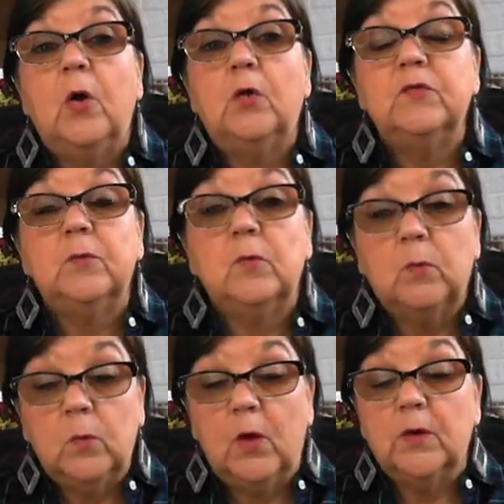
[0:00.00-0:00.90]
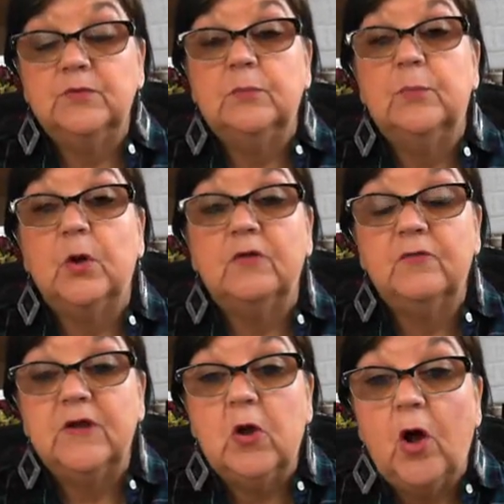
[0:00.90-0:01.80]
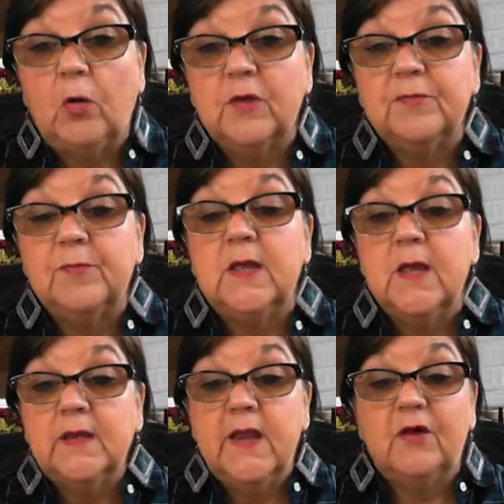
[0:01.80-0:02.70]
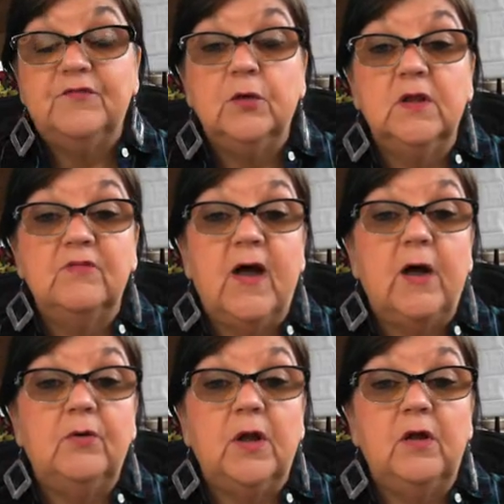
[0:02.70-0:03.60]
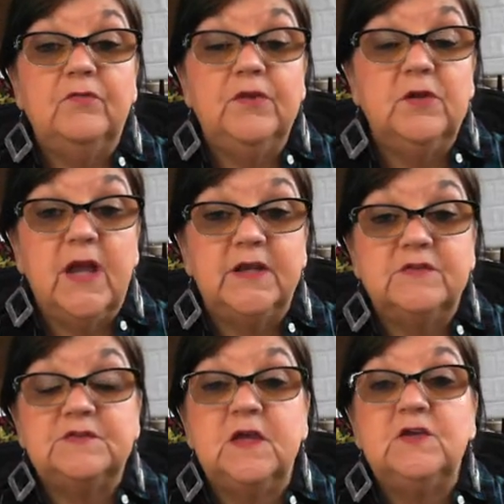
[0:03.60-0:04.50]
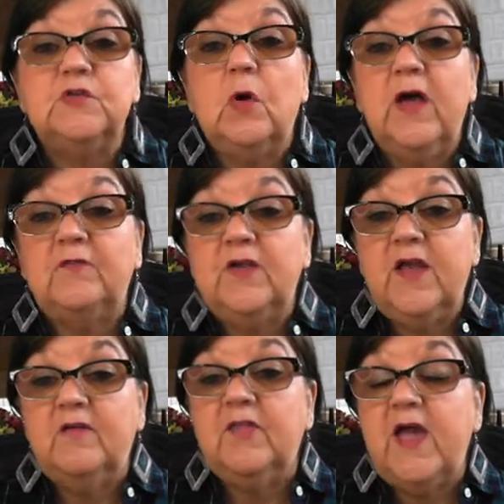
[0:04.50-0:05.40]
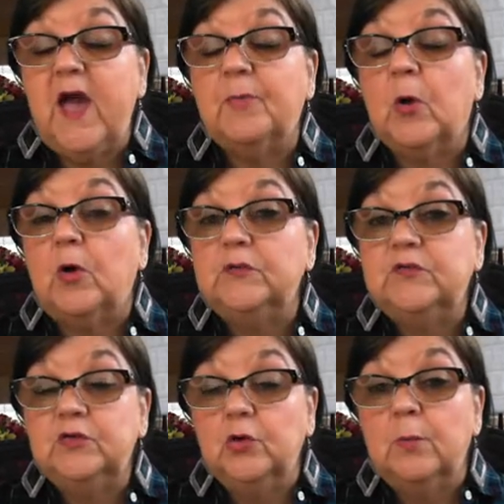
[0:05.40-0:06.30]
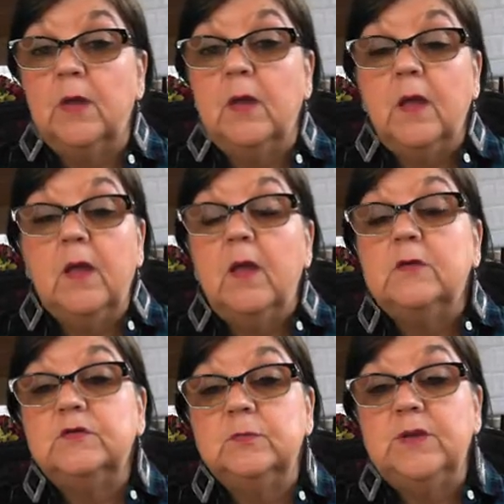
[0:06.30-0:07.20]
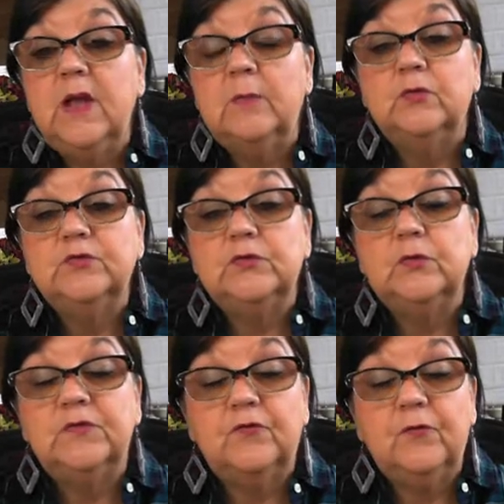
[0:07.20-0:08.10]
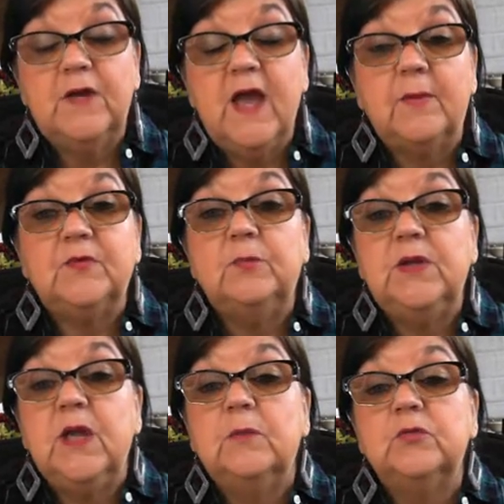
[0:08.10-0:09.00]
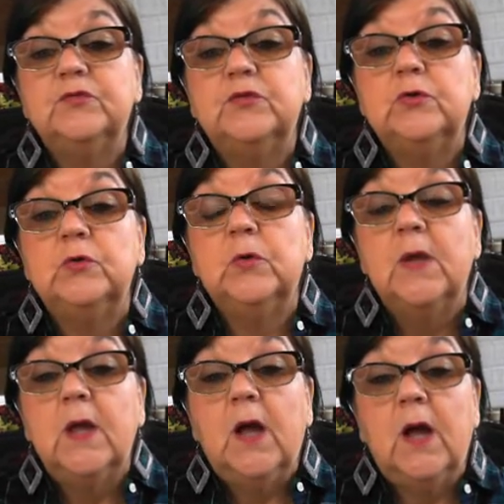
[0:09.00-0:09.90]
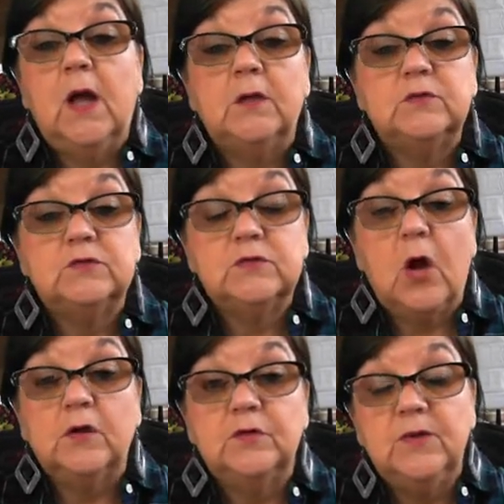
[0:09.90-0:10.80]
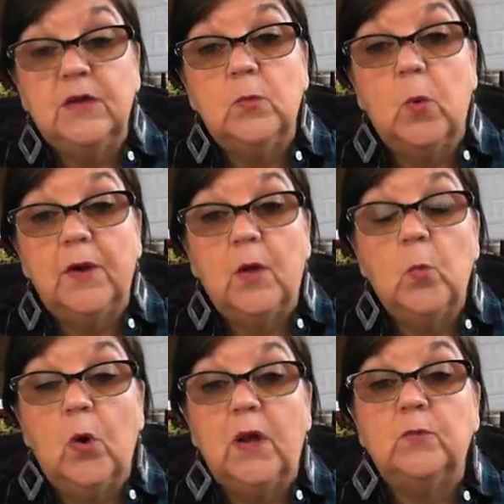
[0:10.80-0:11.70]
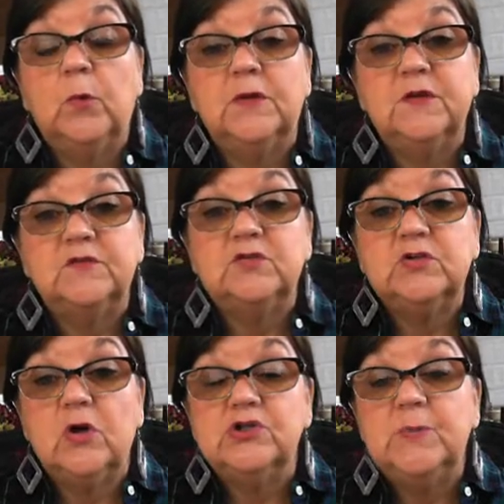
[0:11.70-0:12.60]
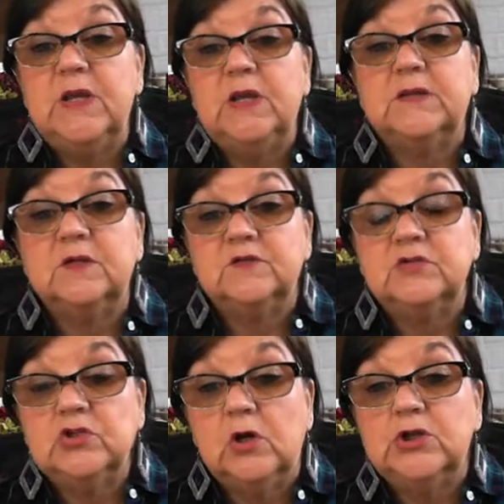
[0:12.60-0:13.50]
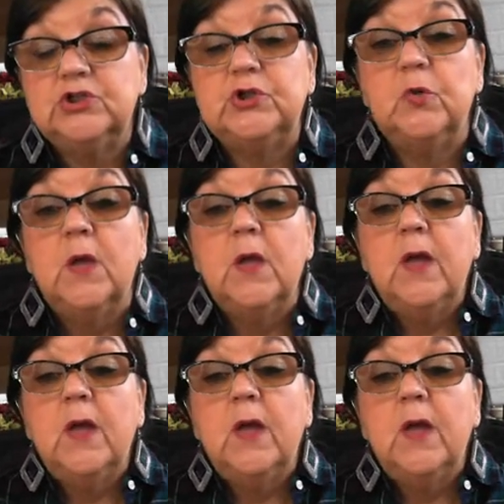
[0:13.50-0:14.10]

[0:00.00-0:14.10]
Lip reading: You're welcome to book a free call with me. Now, if you live out of the United States, you'll have to have the app called Zoom to be able to, it's a free app to be able to talk to me one-on-one, where it doesn't charge me and it doesn't charge you,